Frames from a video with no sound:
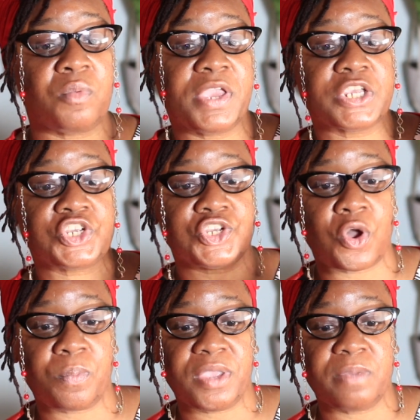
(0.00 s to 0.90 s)
and we can
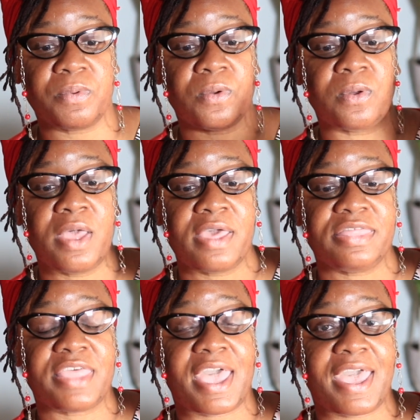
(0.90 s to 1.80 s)
show people
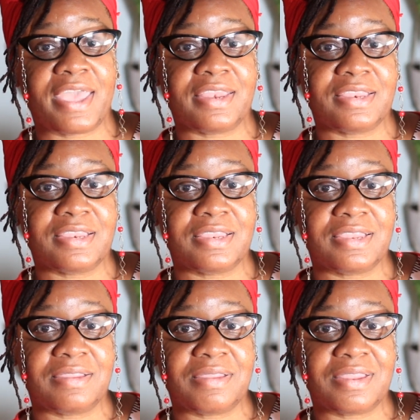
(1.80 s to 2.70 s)
that
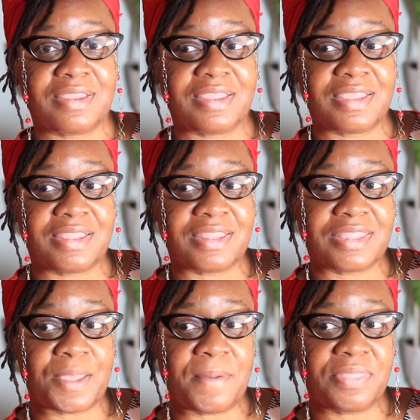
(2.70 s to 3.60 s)

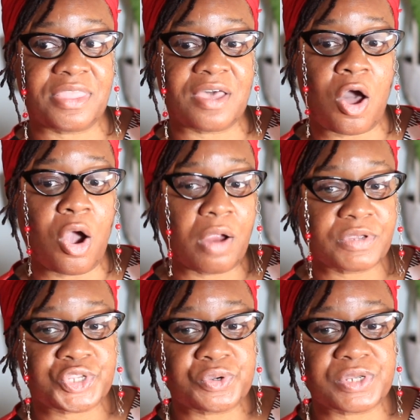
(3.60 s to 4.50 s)
the
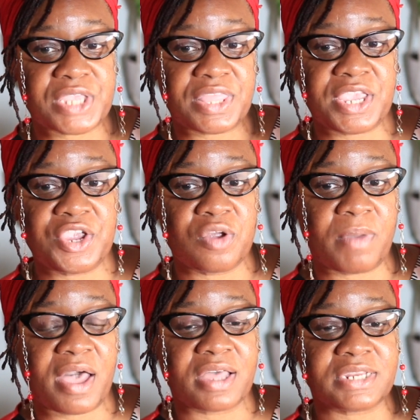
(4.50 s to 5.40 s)
horror stories that they hear
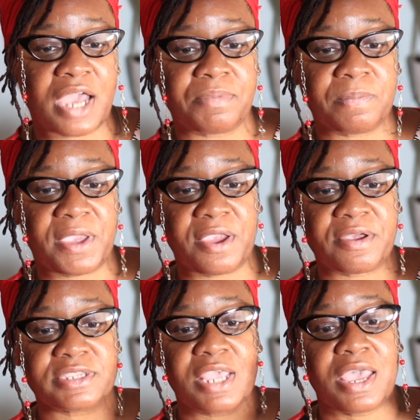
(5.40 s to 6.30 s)
about adopted
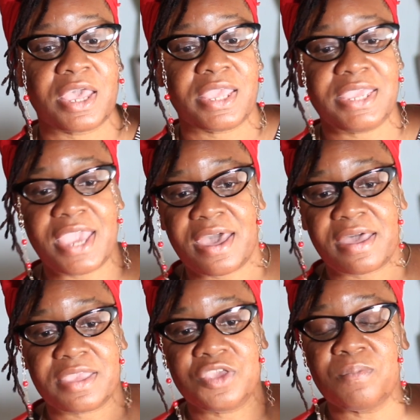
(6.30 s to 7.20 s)
parrots. Yeah,
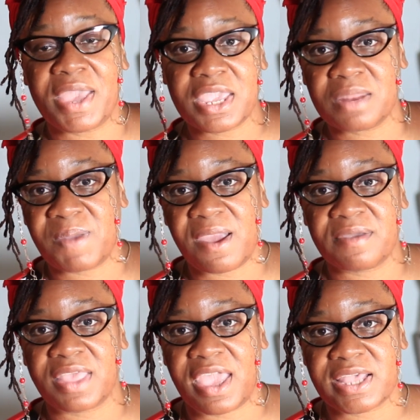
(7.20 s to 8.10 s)
you may get a
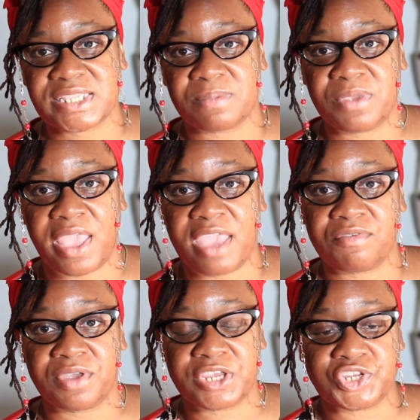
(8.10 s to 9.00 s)
parrot that has some
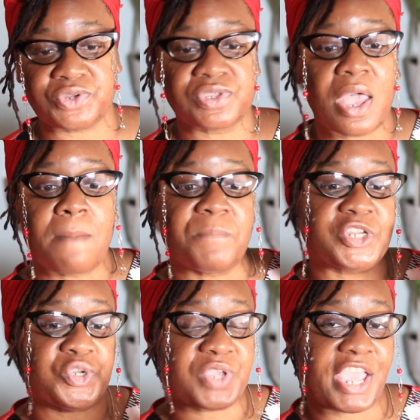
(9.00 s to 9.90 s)
behavior issues,
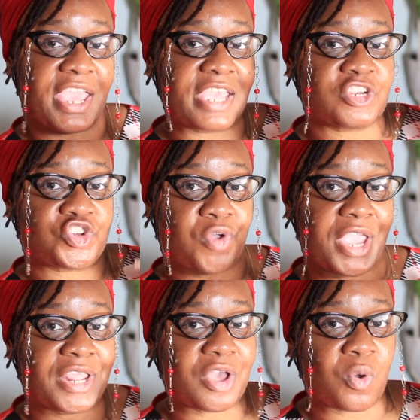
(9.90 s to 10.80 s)
but you can
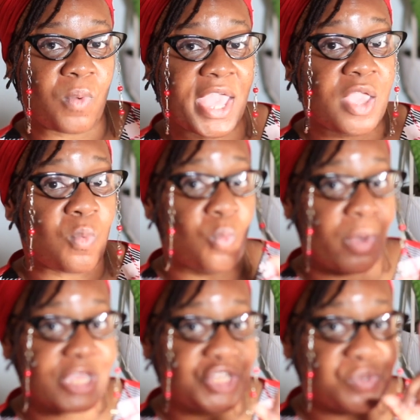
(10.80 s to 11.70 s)
train it away
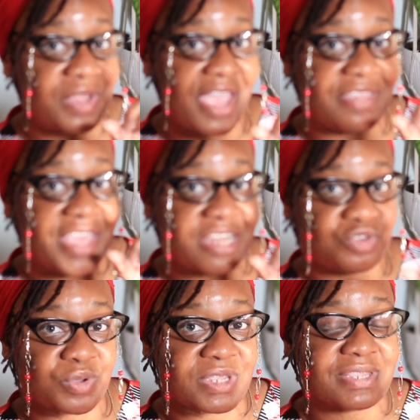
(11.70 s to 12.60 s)
once you gain that
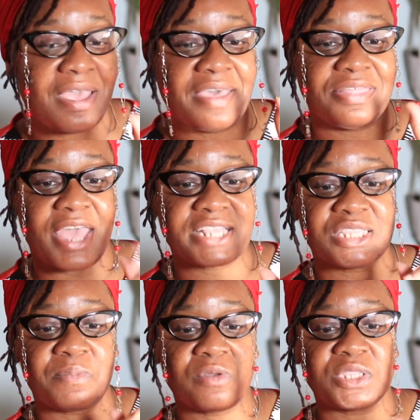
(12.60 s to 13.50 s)
trust. That's
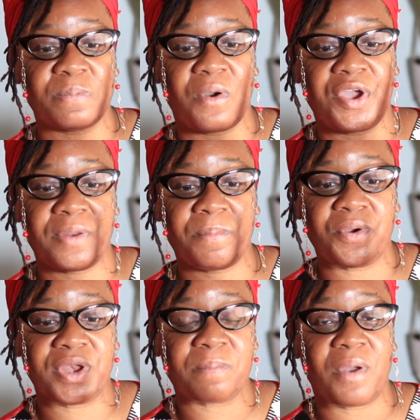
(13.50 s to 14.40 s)
the most
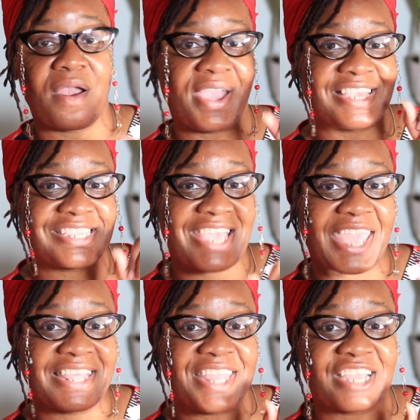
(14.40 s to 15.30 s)
important part is
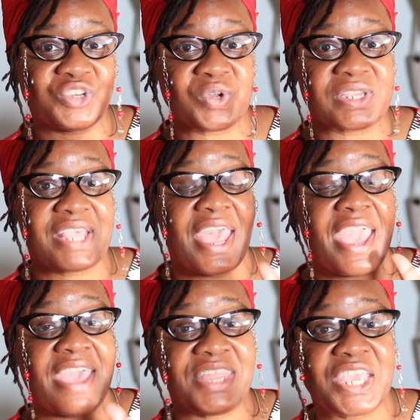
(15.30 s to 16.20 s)
gaining that trust,
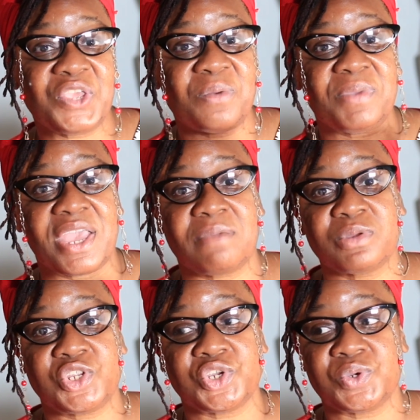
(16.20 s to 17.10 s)
and then you'll be able
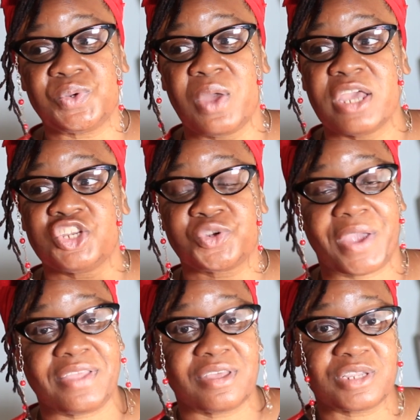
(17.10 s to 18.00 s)
to
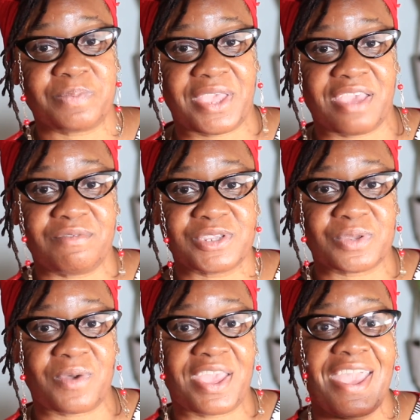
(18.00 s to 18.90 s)
train those behaviors
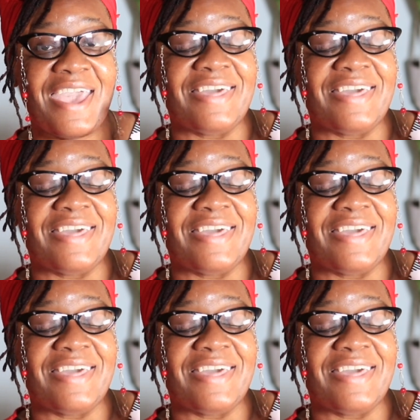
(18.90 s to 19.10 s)
away.